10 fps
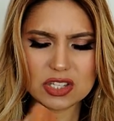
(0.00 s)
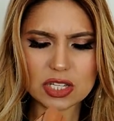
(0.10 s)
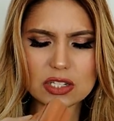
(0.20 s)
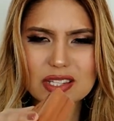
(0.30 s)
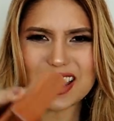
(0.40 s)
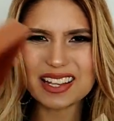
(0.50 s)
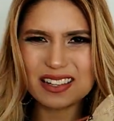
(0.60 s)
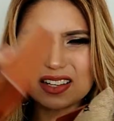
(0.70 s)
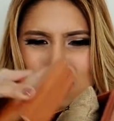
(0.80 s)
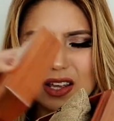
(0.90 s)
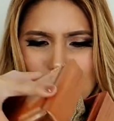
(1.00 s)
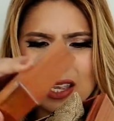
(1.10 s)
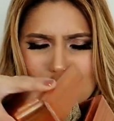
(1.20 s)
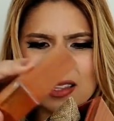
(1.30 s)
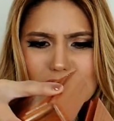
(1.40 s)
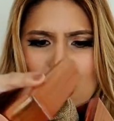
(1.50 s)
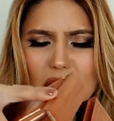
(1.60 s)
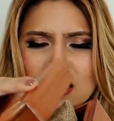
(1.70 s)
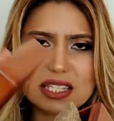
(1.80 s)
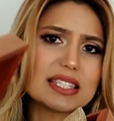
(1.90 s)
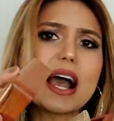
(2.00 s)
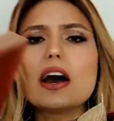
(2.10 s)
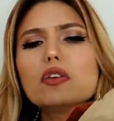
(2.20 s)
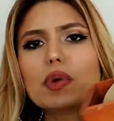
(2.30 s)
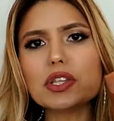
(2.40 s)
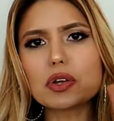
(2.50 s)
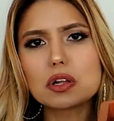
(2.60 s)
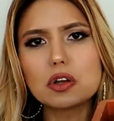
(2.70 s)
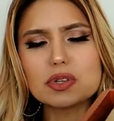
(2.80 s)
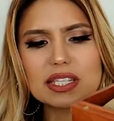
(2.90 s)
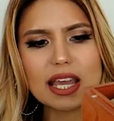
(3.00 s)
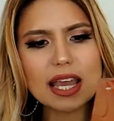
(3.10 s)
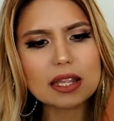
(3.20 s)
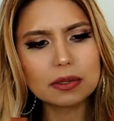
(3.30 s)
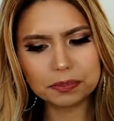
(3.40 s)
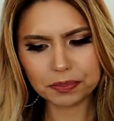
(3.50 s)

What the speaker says: just like it locks down when you close it.